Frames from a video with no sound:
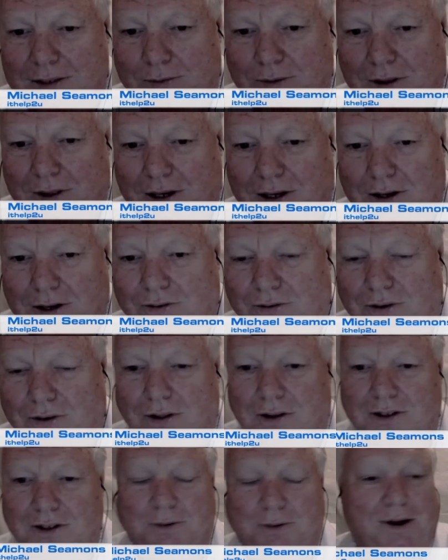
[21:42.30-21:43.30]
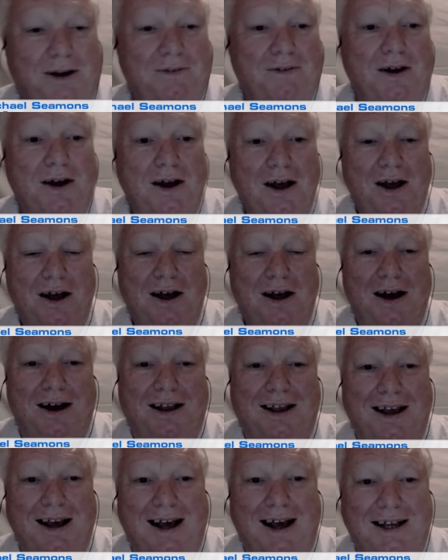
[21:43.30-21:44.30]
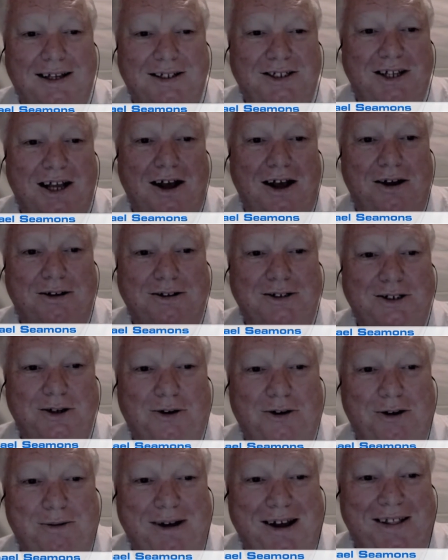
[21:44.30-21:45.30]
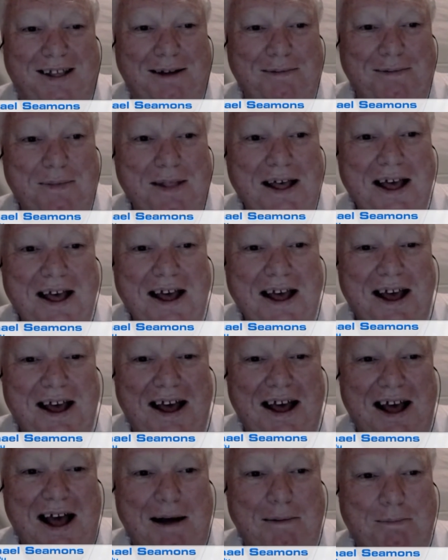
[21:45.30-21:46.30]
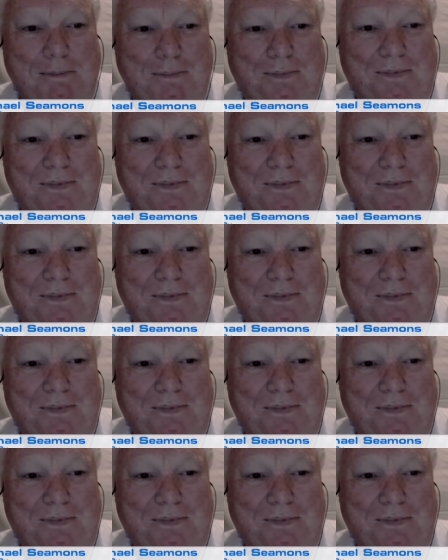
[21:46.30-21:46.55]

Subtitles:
where the controllers are made. Okay, so sorry about that.